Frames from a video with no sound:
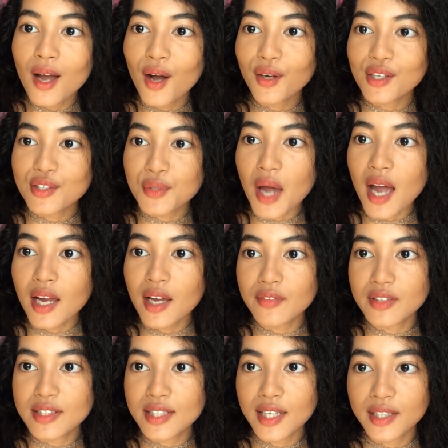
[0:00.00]
Okay, so I have
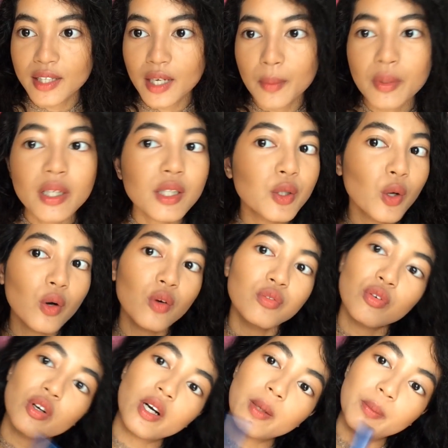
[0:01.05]
decided I'm gonna go
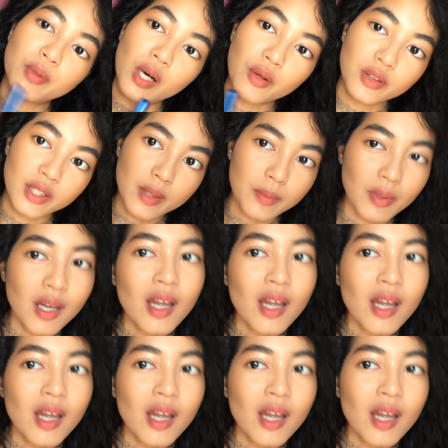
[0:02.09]
for a brown lip.